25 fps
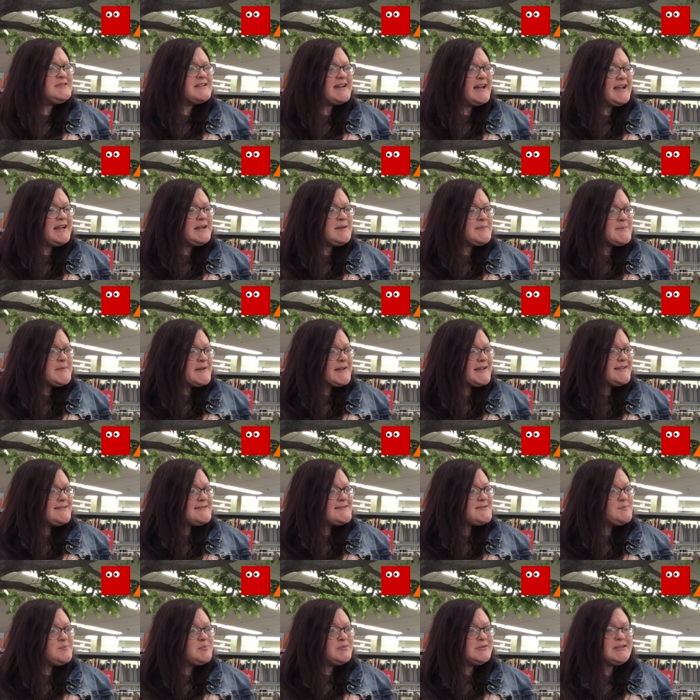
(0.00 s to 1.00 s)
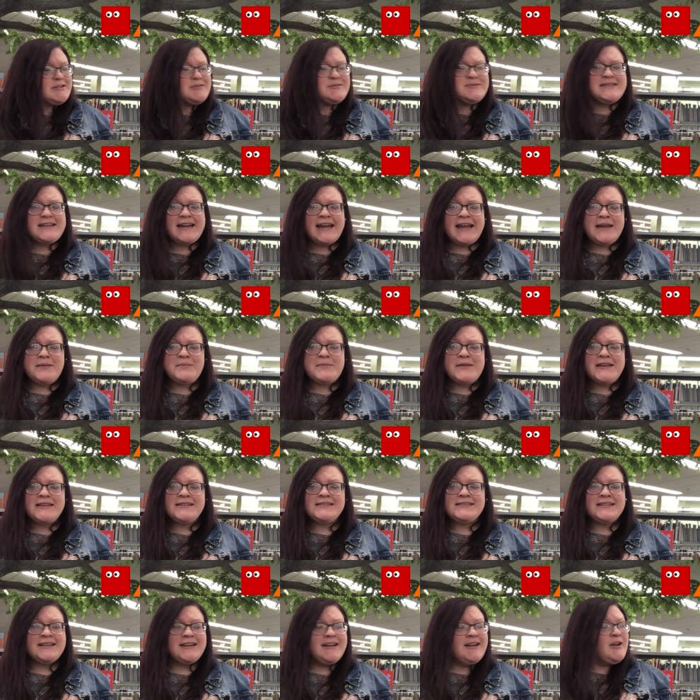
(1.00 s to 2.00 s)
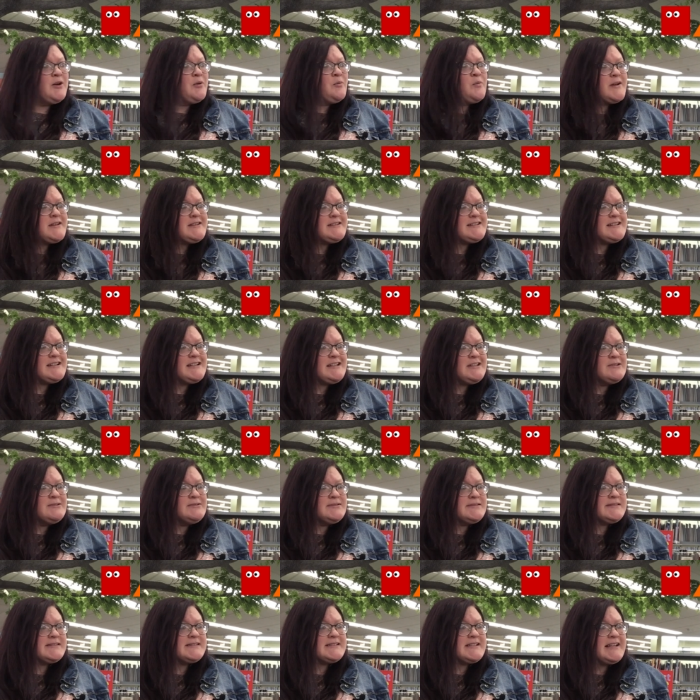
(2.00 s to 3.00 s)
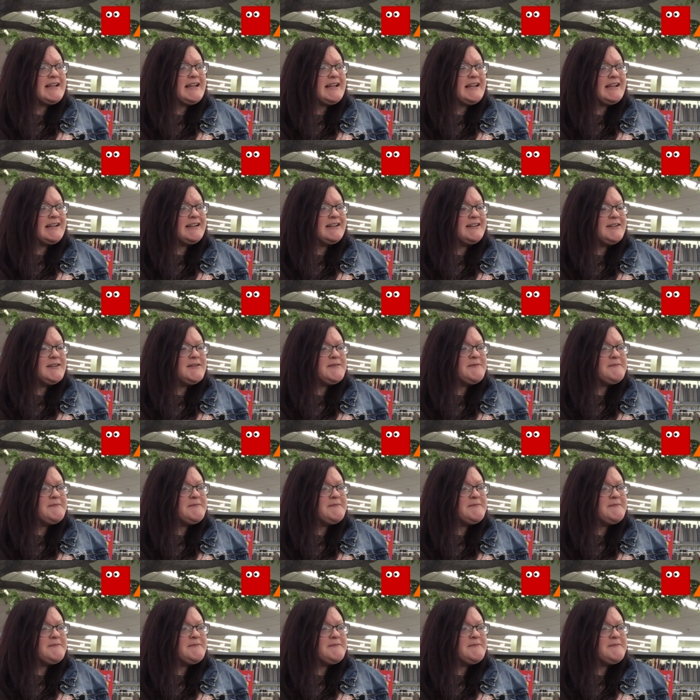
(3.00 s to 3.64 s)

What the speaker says: diamond, what do you see?